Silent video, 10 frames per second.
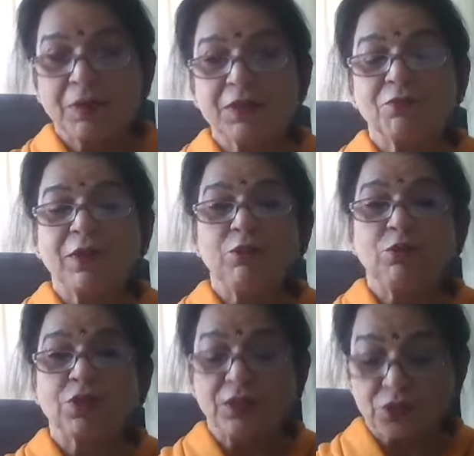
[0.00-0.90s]
But when
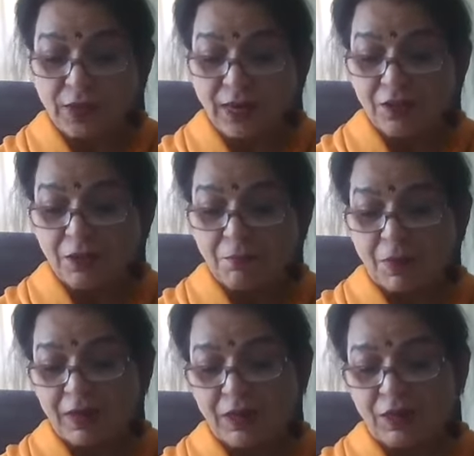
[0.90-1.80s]
you transcend the
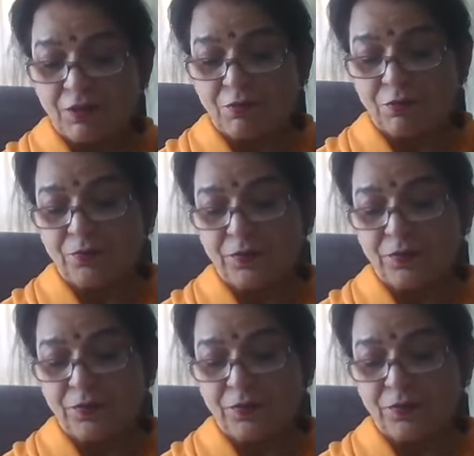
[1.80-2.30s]
mind,